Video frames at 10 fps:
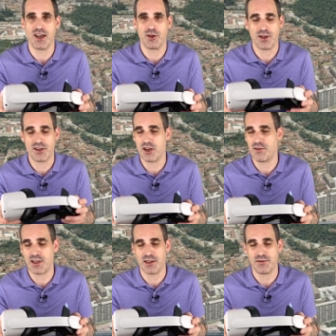and you'll
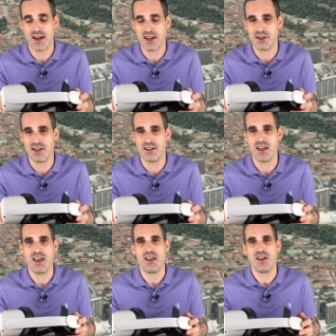start getting flashes.
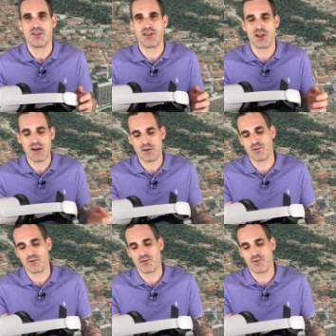So then you have to